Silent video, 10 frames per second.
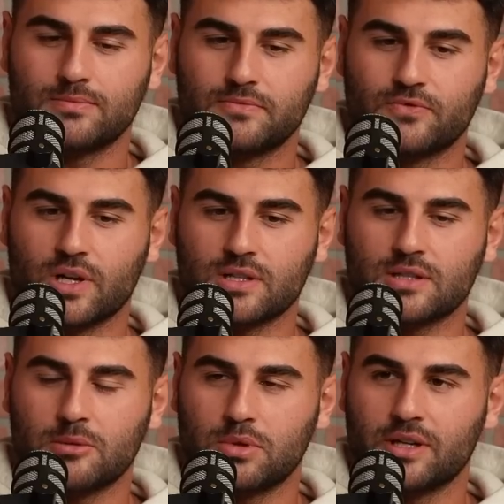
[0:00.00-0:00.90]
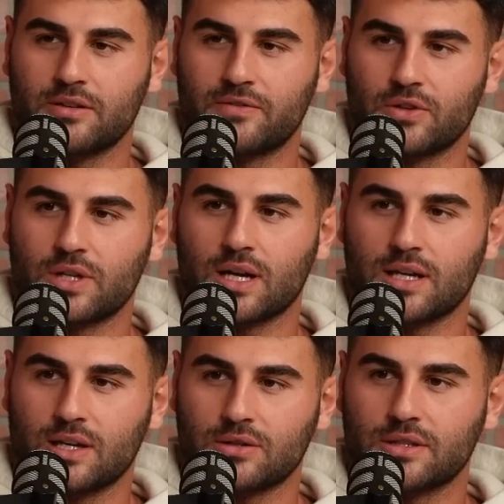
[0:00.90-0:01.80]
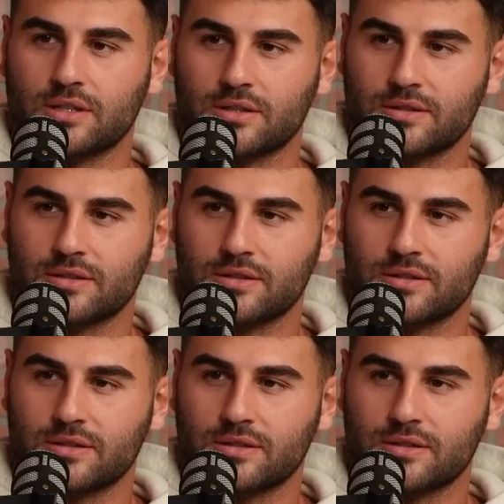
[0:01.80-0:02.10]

friends that played field hockey out there.